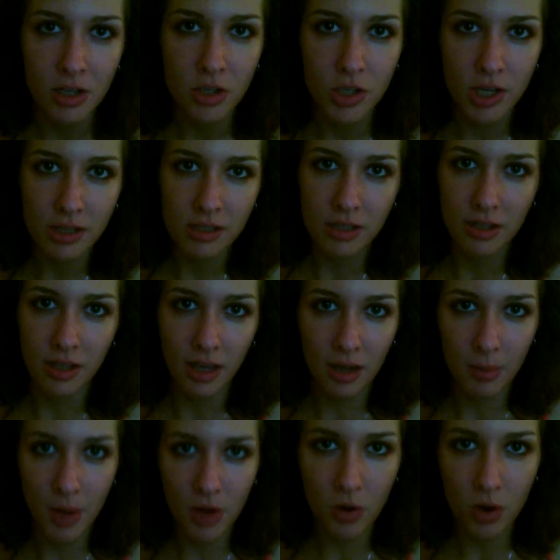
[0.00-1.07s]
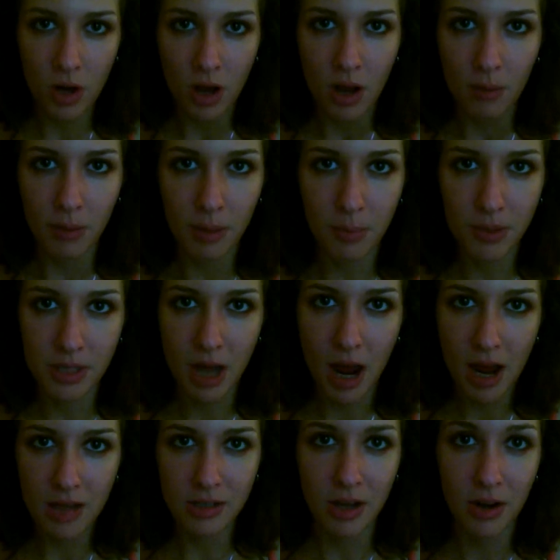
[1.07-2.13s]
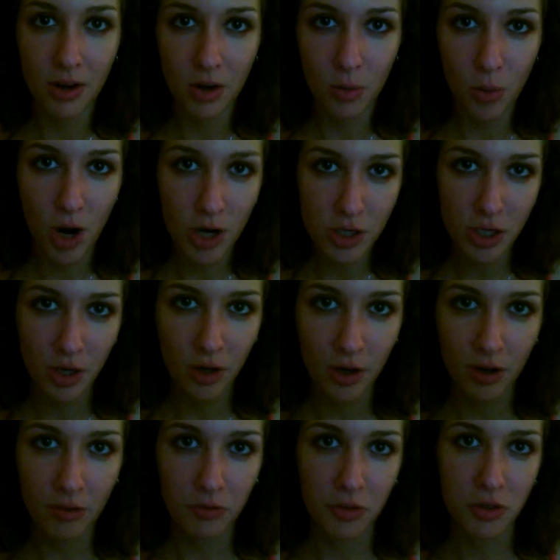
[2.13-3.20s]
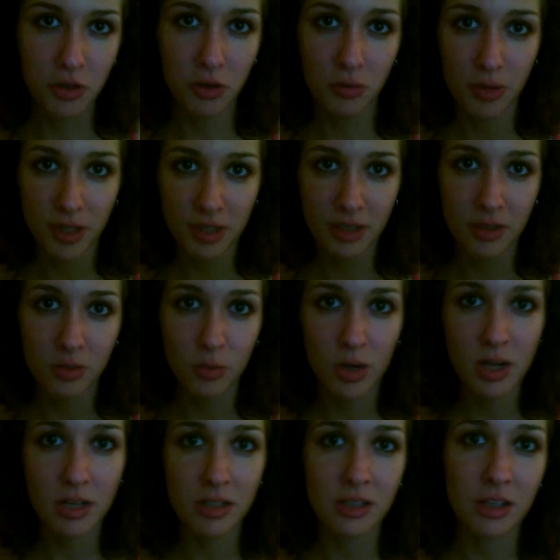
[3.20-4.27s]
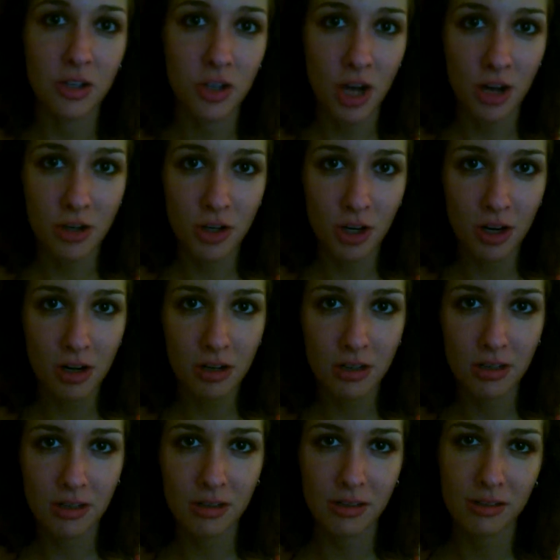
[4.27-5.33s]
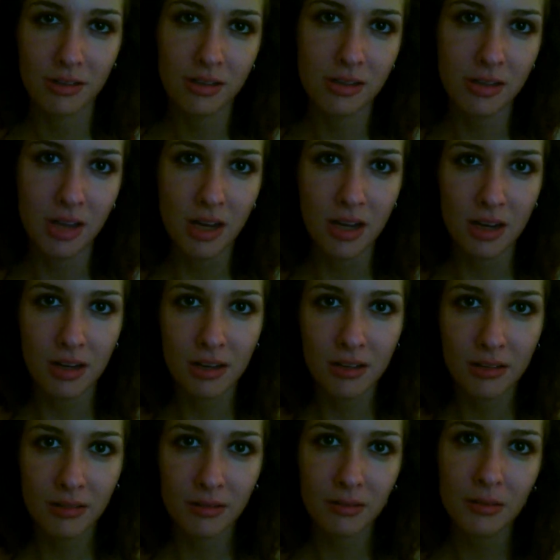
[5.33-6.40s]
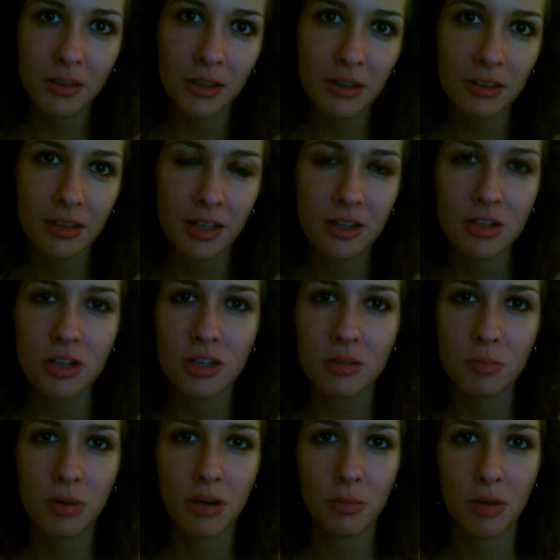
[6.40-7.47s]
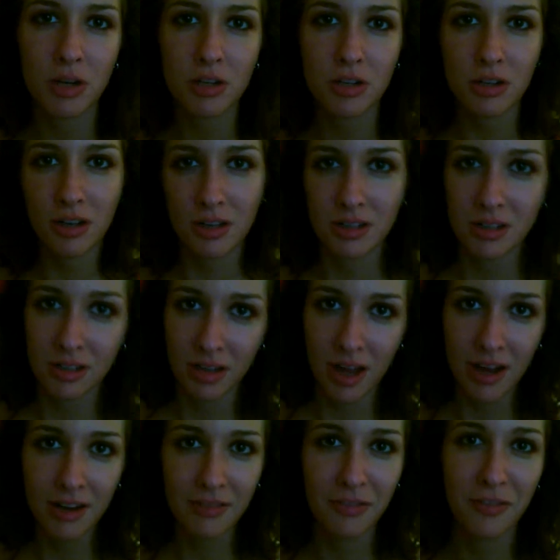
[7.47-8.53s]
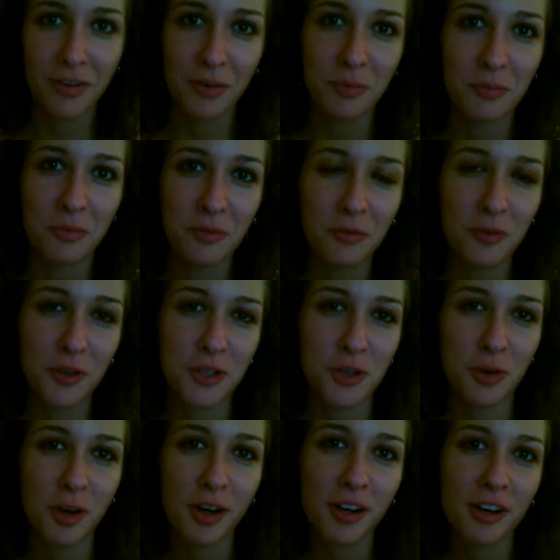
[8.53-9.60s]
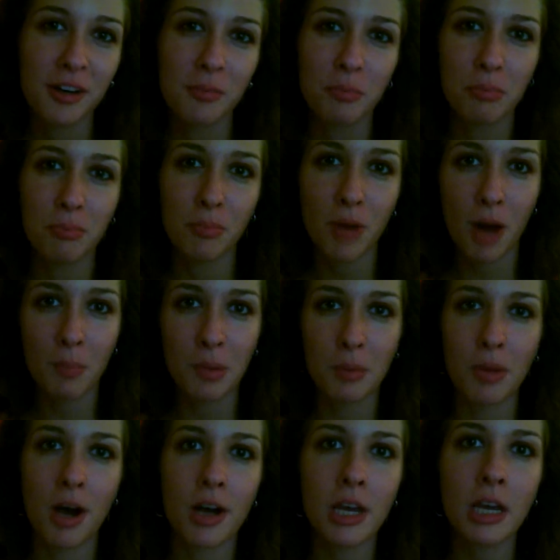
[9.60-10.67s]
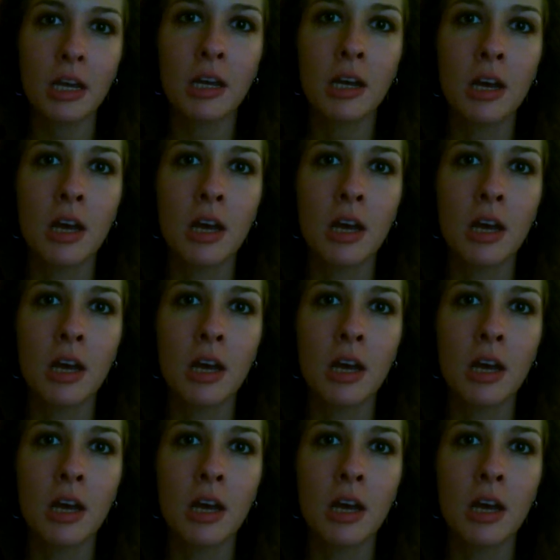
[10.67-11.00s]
She has to think about people's eyes on her, watching her for 2 reasons. One is to judge her, to say that she's pretty much a slut for showing her upper body